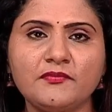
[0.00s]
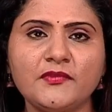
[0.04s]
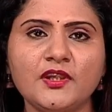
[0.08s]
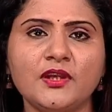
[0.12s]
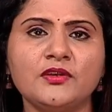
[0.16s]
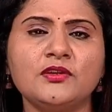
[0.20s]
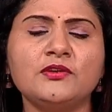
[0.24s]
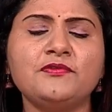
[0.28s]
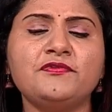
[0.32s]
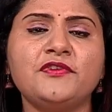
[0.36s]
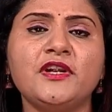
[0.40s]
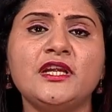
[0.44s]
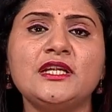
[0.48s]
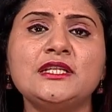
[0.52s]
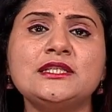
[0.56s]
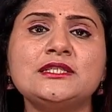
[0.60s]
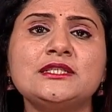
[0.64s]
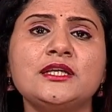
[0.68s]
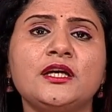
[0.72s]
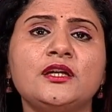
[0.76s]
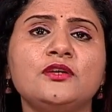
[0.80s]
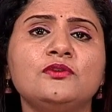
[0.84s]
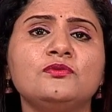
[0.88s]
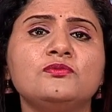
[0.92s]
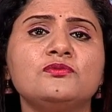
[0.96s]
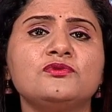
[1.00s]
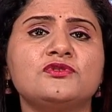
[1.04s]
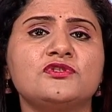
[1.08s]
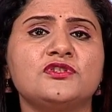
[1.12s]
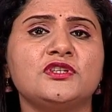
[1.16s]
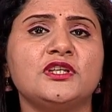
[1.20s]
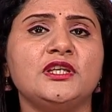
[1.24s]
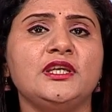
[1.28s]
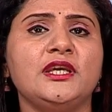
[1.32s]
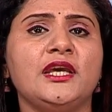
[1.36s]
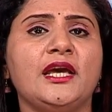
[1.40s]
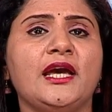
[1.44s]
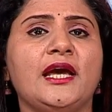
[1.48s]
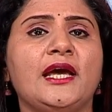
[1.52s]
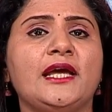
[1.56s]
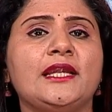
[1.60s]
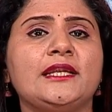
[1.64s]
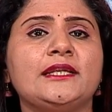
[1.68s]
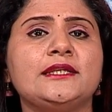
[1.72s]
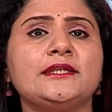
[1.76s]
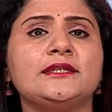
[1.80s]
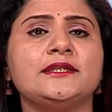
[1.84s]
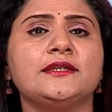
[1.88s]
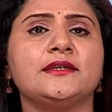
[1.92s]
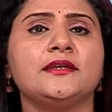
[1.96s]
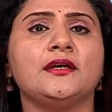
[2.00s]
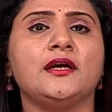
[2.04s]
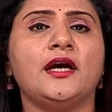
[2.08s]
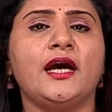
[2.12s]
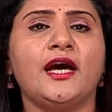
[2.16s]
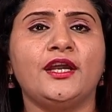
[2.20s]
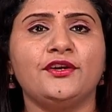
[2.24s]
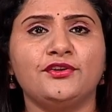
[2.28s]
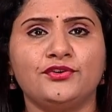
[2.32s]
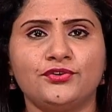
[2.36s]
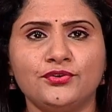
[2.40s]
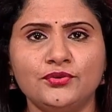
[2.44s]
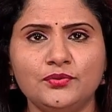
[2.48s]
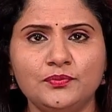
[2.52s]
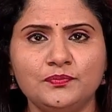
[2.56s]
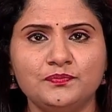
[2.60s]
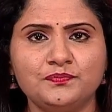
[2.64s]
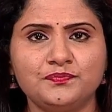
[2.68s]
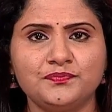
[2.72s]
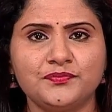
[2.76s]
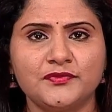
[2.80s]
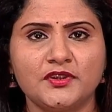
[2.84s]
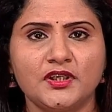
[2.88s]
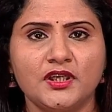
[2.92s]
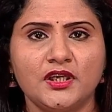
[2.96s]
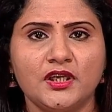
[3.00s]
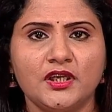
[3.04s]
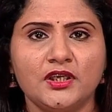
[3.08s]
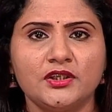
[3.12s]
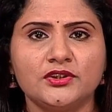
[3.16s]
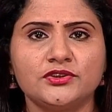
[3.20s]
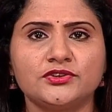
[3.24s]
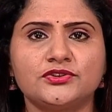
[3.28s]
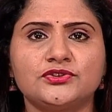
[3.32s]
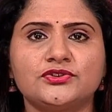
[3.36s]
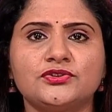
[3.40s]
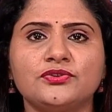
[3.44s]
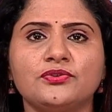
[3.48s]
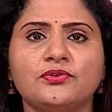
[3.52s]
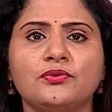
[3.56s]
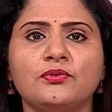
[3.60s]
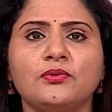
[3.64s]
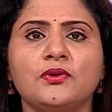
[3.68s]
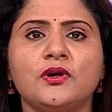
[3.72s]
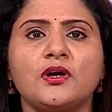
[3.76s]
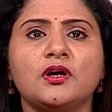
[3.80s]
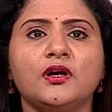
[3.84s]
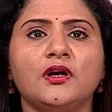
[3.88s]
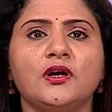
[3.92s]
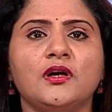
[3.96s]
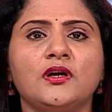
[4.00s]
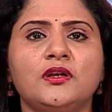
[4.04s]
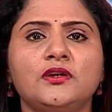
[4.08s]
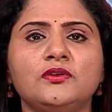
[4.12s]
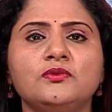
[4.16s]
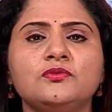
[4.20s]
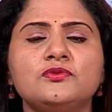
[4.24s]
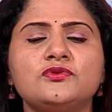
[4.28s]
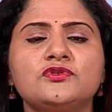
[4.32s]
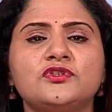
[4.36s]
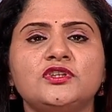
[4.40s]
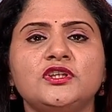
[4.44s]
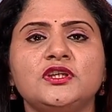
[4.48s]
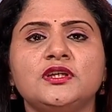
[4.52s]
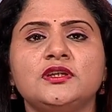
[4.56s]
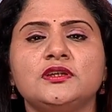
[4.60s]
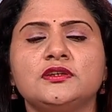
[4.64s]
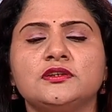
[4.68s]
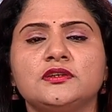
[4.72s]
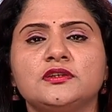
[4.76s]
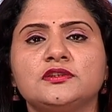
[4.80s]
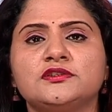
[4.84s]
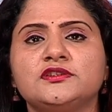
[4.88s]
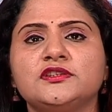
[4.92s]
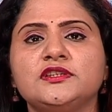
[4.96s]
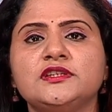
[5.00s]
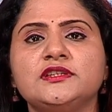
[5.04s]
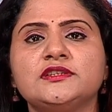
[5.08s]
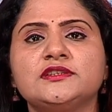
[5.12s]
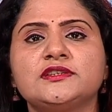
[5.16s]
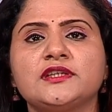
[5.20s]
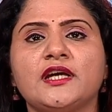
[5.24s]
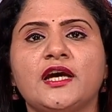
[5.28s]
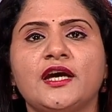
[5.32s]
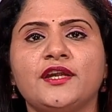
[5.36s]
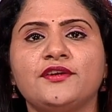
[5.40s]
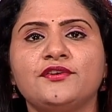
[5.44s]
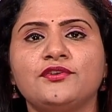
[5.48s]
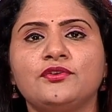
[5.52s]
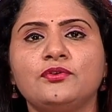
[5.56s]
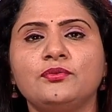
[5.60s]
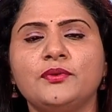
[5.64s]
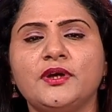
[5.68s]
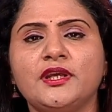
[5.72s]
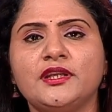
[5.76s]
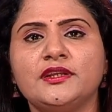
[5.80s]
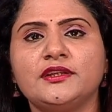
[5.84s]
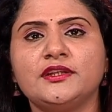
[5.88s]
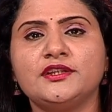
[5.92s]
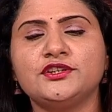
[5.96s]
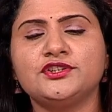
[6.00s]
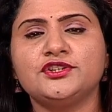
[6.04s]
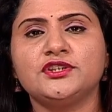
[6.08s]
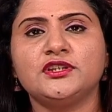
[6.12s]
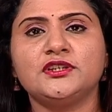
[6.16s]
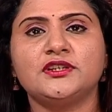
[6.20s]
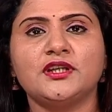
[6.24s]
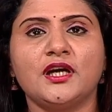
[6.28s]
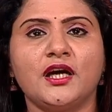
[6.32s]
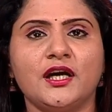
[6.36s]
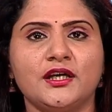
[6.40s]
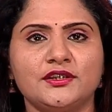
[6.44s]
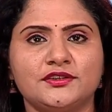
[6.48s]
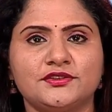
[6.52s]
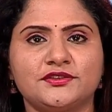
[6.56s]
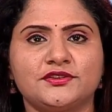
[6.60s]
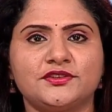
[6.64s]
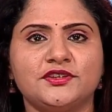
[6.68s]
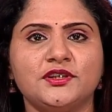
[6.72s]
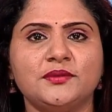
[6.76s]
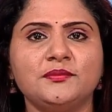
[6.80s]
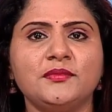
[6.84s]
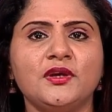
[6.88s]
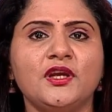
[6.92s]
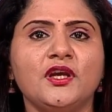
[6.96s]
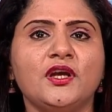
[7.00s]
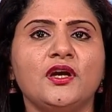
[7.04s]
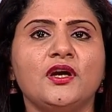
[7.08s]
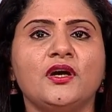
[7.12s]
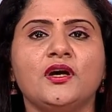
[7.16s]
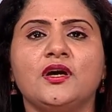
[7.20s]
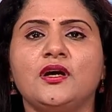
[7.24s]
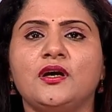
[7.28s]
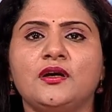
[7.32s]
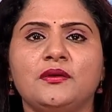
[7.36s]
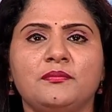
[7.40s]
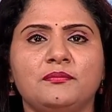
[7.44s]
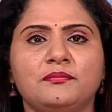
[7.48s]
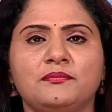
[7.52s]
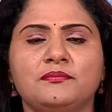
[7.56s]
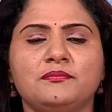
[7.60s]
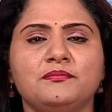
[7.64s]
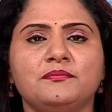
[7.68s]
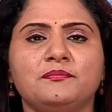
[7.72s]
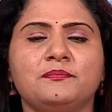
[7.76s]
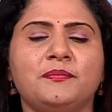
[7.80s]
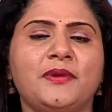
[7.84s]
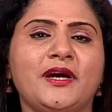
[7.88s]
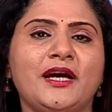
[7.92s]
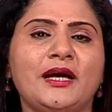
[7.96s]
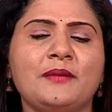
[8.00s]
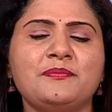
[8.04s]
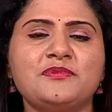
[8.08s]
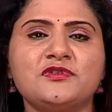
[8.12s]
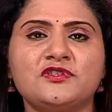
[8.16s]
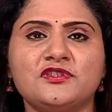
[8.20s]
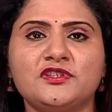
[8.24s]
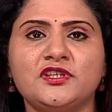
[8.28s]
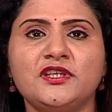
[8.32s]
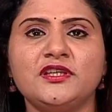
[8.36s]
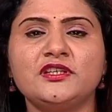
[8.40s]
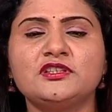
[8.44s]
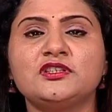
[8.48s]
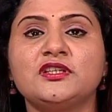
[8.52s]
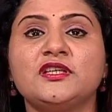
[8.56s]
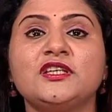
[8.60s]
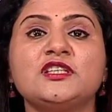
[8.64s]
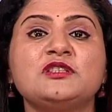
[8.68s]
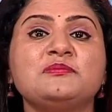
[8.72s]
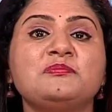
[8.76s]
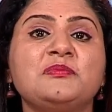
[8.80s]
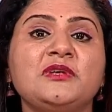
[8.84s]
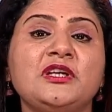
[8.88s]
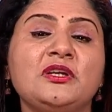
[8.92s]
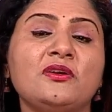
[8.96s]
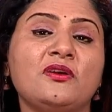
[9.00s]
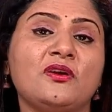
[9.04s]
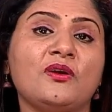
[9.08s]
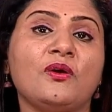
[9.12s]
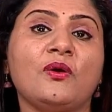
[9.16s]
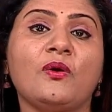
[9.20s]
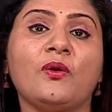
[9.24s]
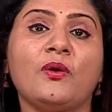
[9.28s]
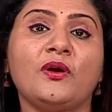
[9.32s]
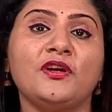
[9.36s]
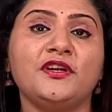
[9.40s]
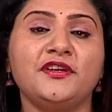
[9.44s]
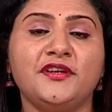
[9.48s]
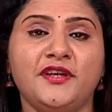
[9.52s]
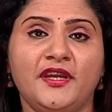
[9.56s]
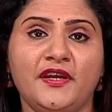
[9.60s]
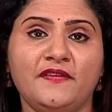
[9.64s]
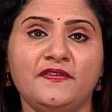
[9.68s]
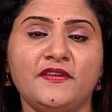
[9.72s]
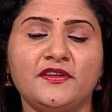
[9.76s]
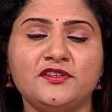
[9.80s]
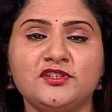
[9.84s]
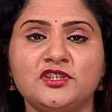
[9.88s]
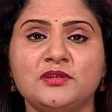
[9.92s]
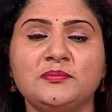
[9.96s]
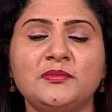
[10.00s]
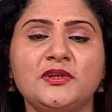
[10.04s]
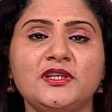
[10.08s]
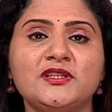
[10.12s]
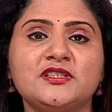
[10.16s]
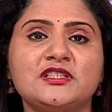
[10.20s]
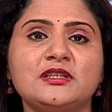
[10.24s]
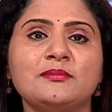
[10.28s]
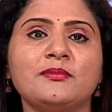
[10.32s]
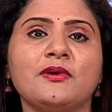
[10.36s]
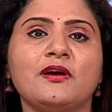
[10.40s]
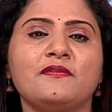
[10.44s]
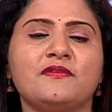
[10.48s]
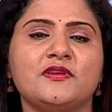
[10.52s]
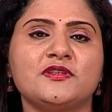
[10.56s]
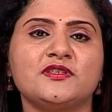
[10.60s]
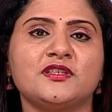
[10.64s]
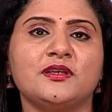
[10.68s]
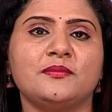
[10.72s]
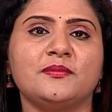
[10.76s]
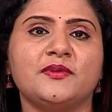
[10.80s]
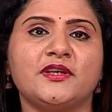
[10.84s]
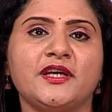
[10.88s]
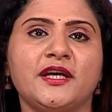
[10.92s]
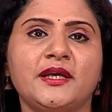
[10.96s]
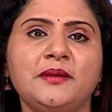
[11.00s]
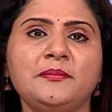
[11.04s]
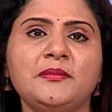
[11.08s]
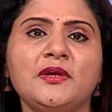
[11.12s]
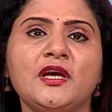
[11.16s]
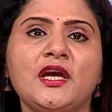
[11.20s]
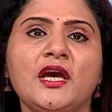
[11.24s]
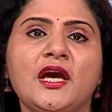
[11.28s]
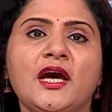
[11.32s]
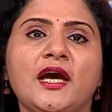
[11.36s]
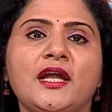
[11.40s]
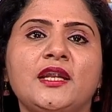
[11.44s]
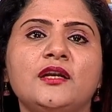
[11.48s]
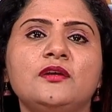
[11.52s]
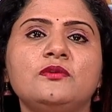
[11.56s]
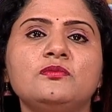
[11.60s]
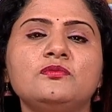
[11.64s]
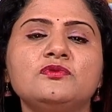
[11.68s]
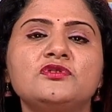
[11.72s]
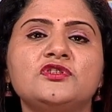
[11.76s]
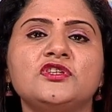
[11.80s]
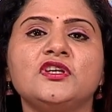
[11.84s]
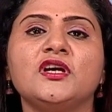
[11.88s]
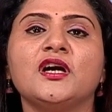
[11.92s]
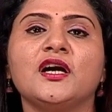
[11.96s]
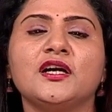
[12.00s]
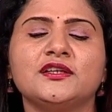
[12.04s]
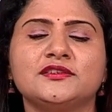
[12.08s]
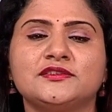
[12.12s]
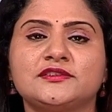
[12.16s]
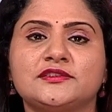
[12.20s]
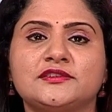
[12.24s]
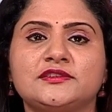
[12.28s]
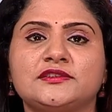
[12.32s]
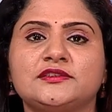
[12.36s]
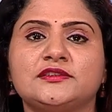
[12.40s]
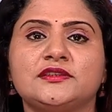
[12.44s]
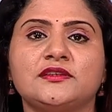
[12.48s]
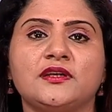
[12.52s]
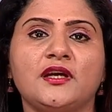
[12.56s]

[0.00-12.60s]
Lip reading: The friends are Lucy and Andrew. So, Lucy sees Andrew and then she asks him, perhaps he's been on a holiday, and then she meets him after some time, and Lucy asks